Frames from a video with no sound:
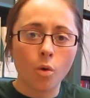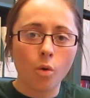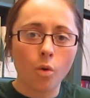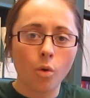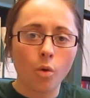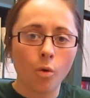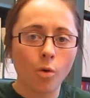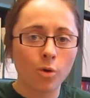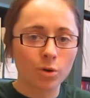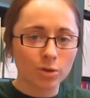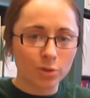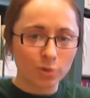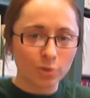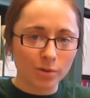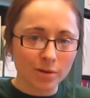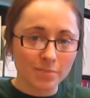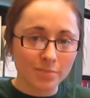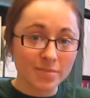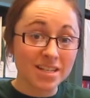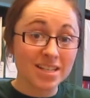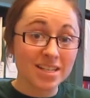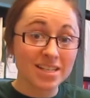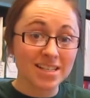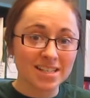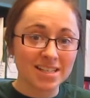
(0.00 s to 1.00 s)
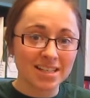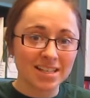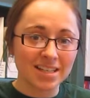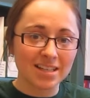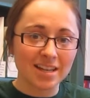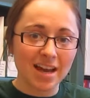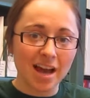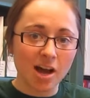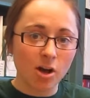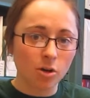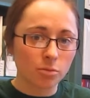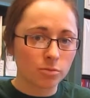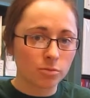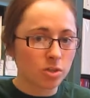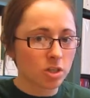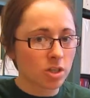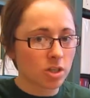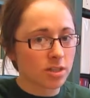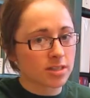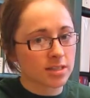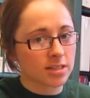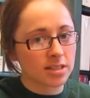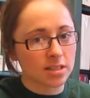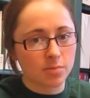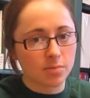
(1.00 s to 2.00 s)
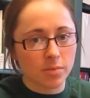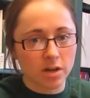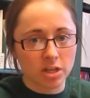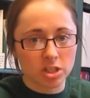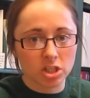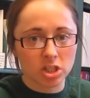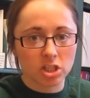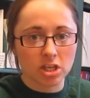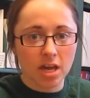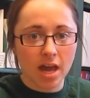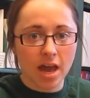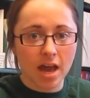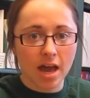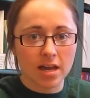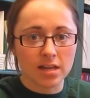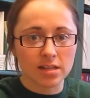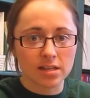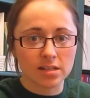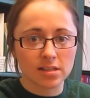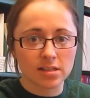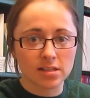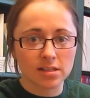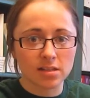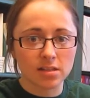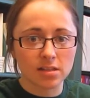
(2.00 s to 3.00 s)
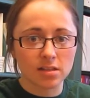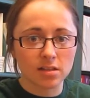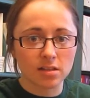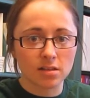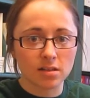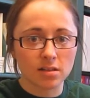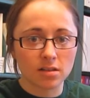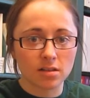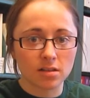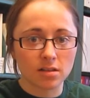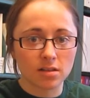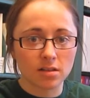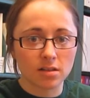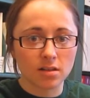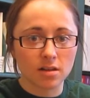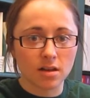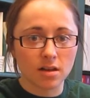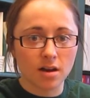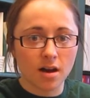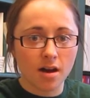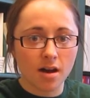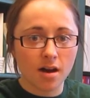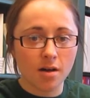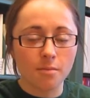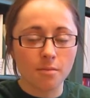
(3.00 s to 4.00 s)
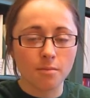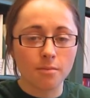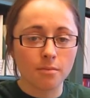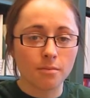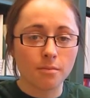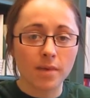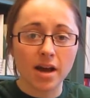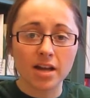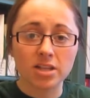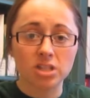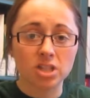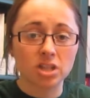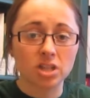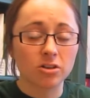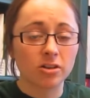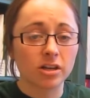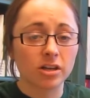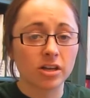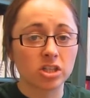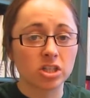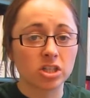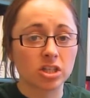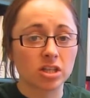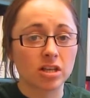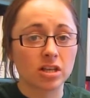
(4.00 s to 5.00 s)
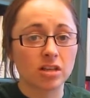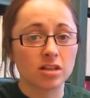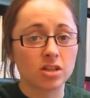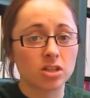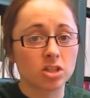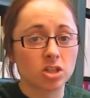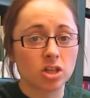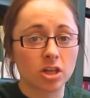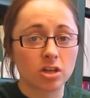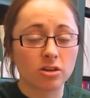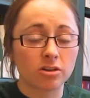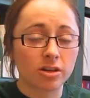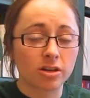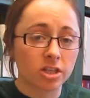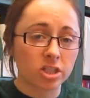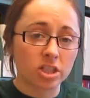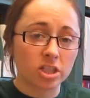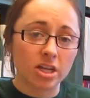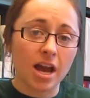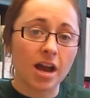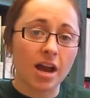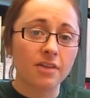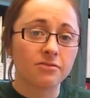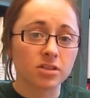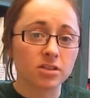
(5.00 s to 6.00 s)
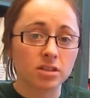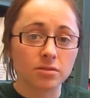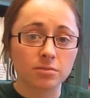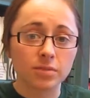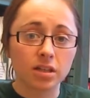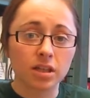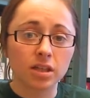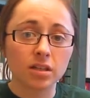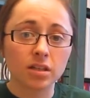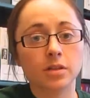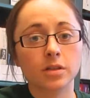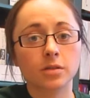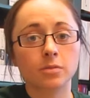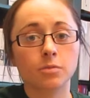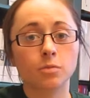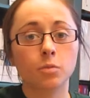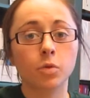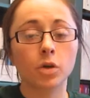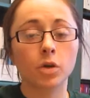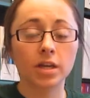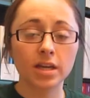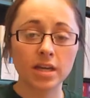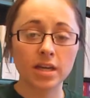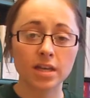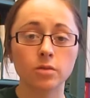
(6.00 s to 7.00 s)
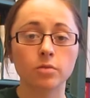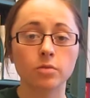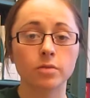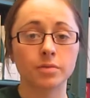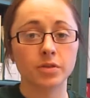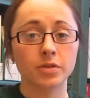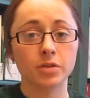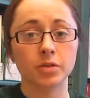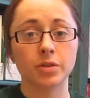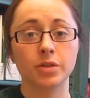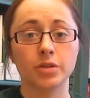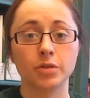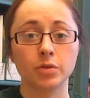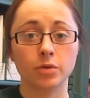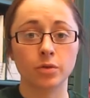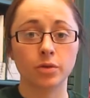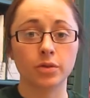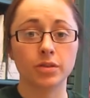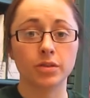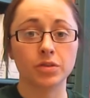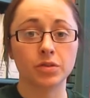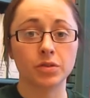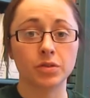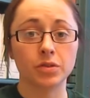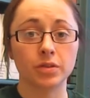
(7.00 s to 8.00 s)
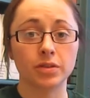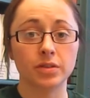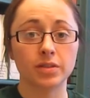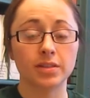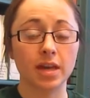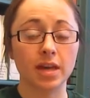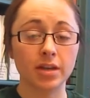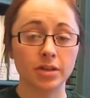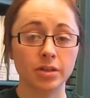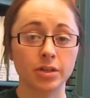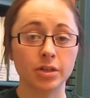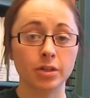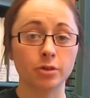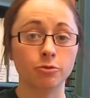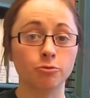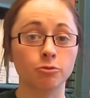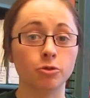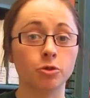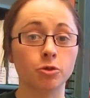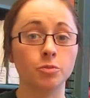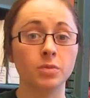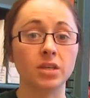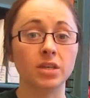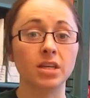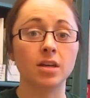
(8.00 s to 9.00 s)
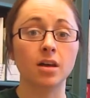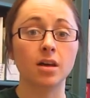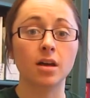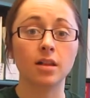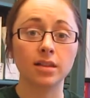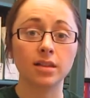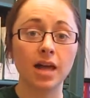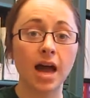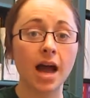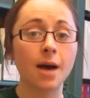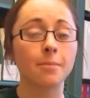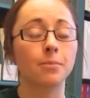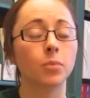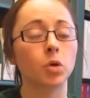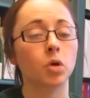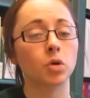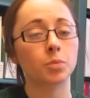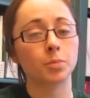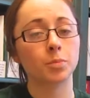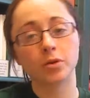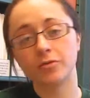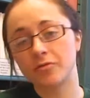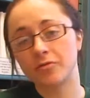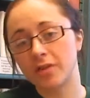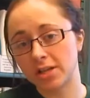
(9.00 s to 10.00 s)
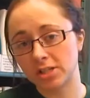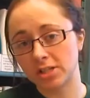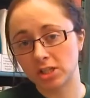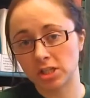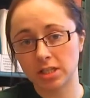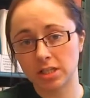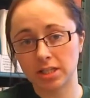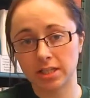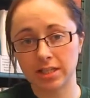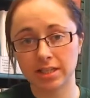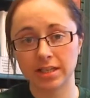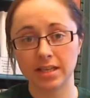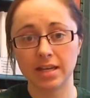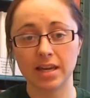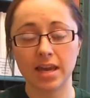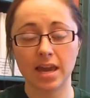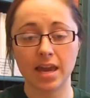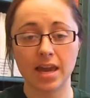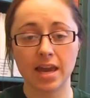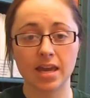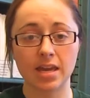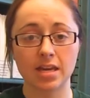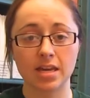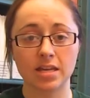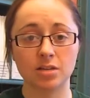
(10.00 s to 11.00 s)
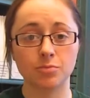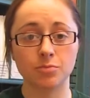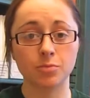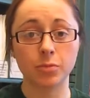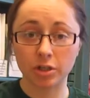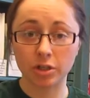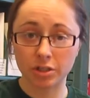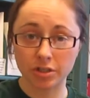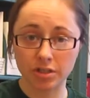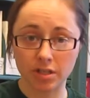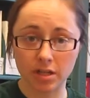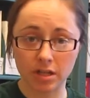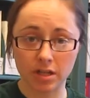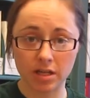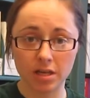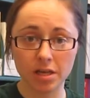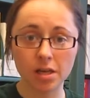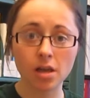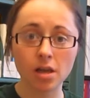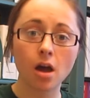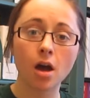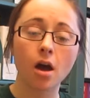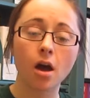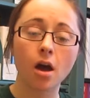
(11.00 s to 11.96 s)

older women need help just as much as my generation and the generation after me. Working at the Women's Resource Center grew me a lot, both professionally and personally.